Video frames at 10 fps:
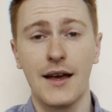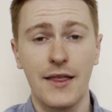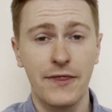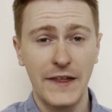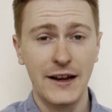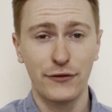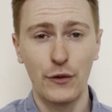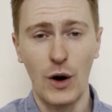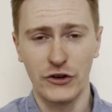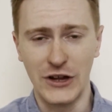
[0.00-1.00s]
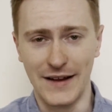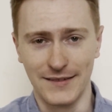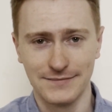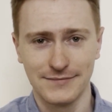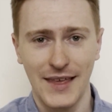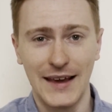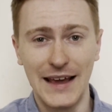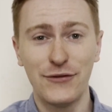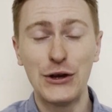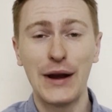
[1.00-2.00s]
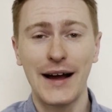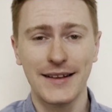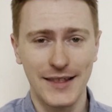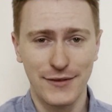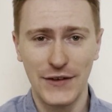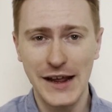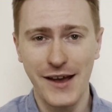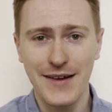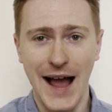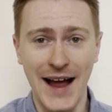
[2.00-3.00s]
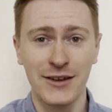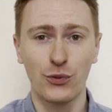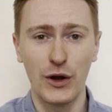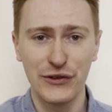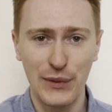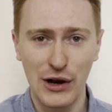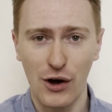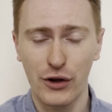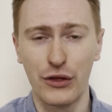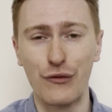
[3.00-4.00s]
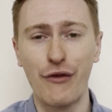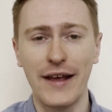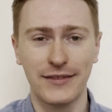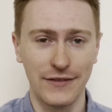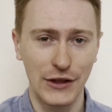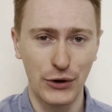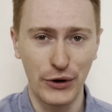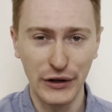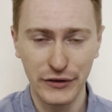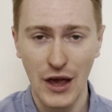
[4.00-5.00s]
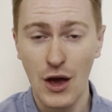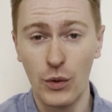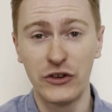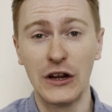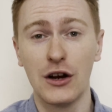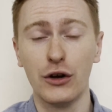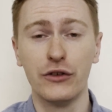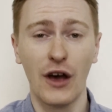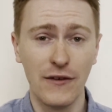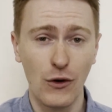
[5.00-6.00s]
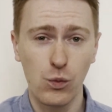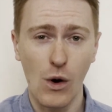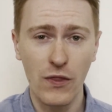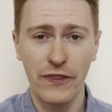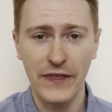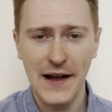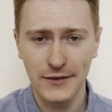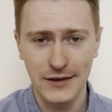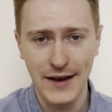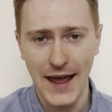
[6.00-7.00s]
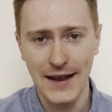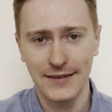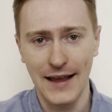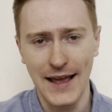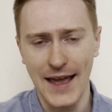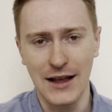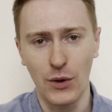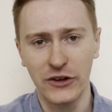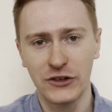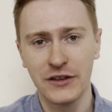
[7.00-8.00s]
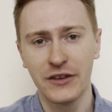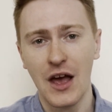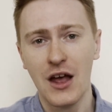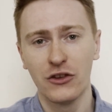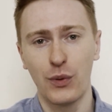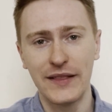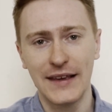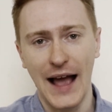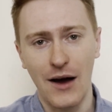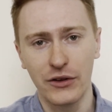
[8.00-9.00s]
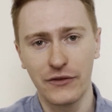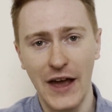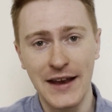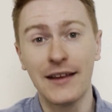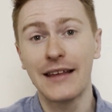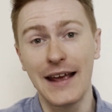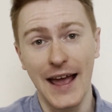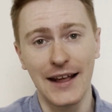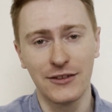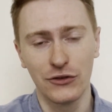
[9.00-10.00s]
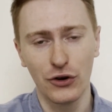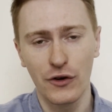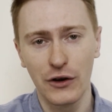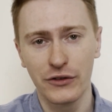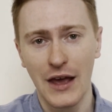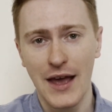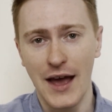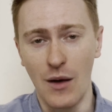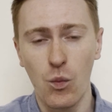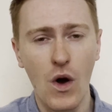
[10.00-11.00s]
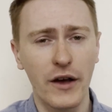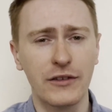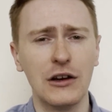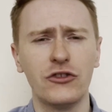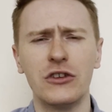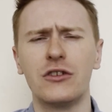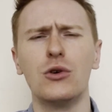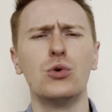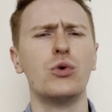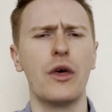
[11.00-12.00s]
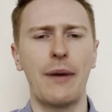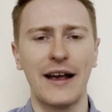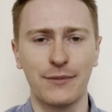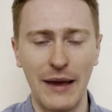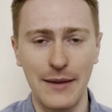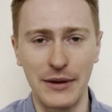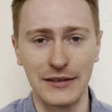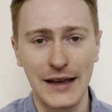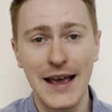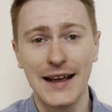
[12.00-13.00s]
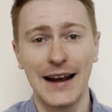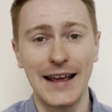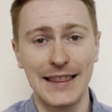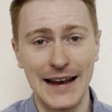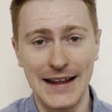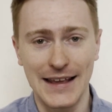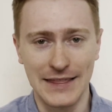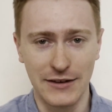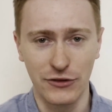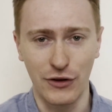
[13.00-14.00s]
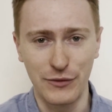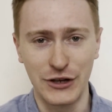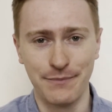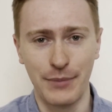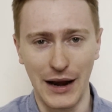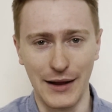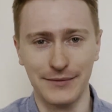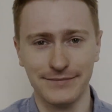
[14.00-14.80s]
Thanks for watching. If you liked this video and want to unlock the rest of the course, which includes over 1,000 NSAA questions, 20 hours of NSAA tutorials, and work solutions to all the past papers, click the link in the description below.